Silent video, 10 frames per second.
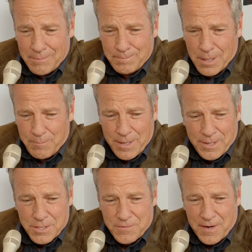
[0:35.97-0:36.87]

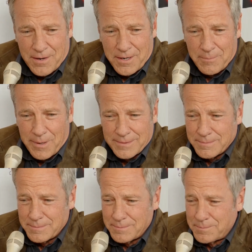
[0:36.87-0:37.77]
Opinions vary, but
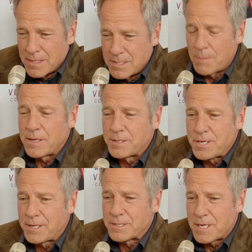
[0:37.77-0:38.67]
some things
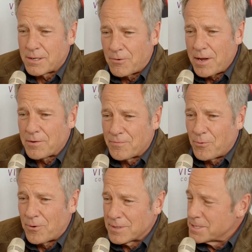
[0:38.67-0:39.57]
you can take credit
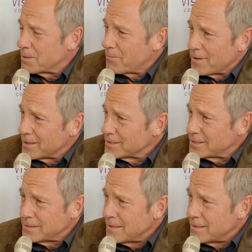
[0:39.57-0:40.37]
for, and some things.